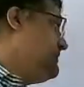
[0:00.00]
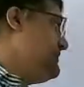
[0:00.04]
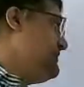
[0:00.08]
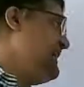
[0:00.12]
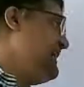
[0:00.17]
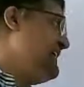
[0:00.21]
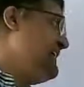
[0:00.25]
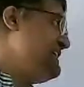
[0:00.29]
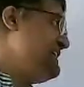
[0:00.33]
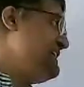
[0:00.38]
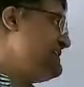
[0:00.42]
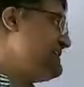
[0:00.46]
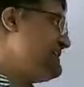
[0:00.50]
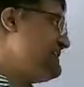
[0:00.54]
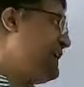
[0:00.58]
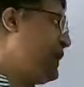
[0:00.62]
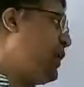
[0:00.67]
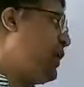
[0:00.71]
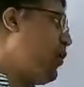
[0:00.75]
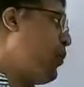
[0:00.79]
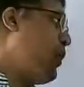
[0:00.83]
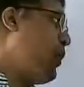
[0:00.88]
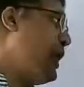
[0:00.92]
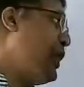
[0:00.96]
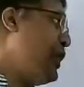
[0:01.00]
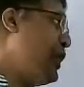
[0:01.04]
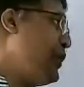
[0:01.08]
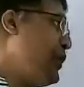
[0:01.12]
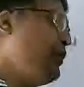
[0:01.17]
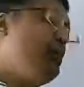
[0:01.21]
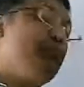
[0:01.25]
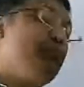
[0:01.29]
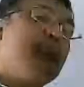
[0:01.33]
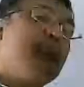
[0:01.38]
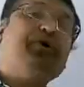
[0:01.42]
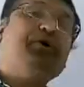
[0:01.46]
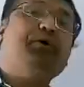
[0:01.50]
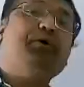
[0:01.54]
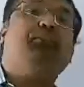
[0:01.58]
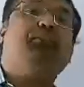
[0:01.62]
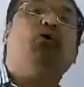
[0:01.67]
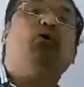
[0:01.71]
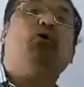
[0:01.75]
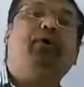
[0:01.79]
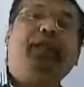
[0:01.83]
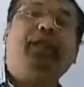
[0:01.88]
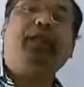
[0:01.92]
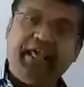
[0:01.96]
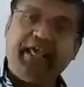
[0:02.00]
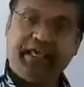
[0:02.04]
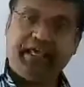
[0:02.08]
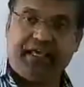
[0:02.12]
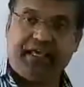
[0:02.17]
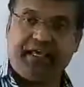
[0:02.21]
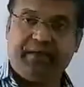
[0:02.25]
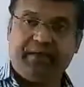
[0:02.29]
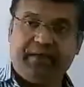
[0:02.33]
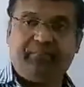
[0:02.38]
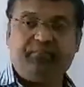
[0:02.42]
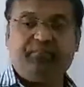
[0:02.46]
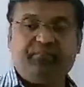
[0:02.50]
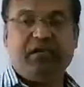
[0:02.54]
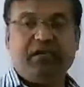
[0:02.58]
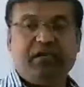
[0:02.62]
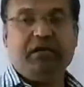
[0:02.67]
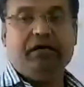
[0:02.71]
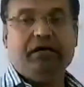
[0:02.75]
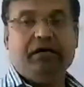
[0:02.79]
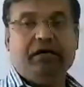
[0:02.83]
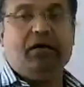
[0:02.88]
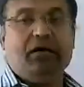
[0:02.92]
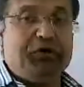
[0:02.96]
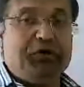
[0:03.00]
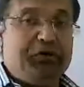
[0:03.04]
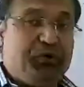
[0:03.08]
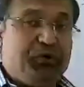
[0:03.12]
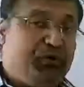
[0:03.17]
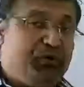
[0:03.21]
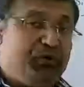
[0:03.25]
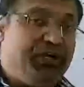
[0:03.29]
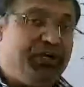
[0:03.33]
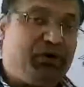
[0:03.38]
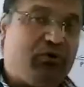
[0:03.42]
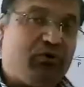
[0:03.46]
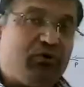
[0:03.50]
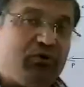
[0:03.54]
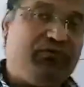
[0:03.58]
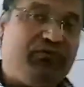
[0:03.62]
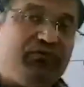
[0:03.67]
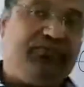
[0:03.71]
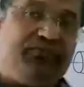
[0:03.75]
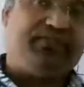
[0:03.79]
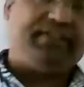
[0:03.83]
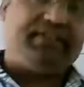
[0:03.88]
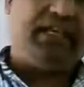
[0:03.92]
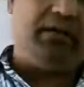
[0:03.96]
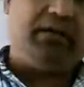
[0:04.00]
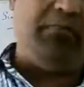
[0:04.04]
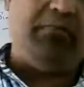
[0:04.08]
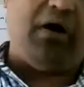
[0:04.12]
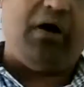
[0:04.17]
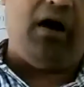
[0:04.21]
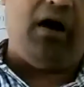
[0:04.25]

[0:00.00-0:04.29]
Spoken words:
sigma, that is equal to P upon A. Unit